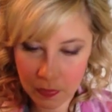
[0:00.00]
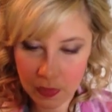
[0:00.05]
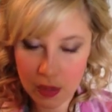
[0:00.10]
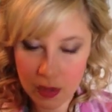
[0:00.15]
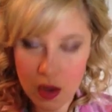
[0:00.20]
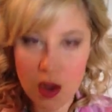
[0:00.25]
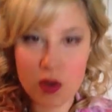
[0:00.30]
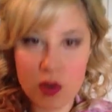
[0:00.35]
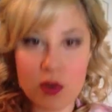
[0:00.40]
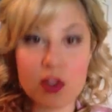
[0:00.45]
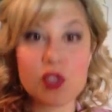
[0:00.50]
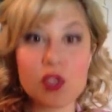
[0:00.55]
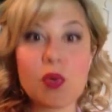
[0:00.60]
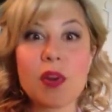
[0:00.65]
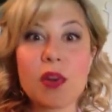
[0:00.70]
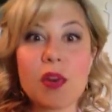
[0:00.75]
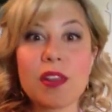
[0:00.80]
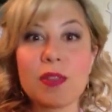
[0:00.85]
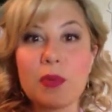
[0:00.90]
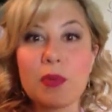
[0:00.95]

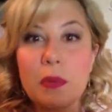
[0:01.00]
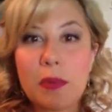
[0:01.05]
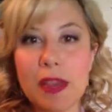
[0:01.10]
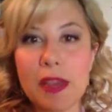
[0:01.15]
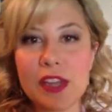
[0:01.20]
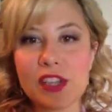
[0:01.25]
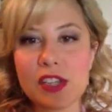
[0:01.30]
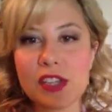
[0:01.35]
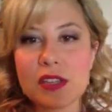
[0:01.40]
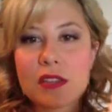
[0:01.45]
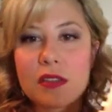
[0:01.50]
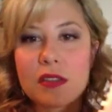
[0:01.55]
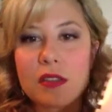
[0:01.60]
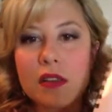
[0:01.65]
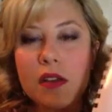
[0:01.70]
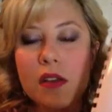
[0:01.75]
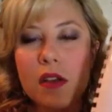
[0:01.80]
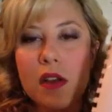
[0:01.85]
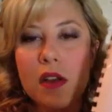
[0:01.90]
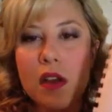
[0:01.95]
123 pages,
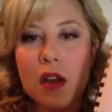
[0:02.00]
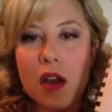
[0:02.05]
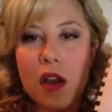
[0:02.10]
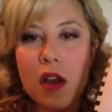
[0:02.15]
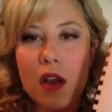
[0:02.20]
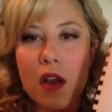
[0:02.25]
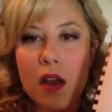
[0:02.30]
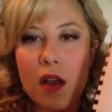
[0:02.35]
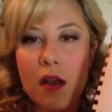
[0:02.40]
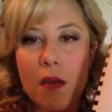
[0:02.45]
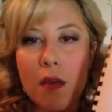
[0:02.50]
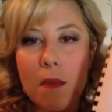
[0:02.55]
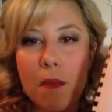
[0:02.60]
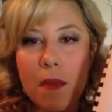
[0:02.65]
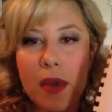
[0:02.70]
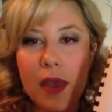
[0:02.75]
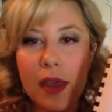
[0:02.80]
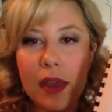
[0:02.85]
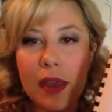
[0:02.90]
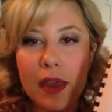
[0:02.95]

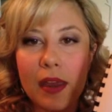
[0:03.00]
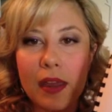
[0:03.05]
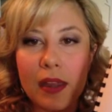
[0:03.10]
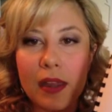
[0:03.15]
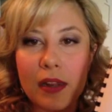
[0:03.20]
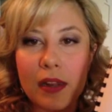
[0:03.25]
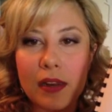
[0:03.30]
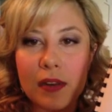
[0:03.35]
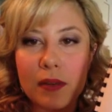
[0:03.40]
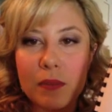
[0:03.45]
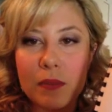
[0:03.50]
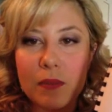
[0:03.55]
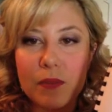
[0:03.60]
and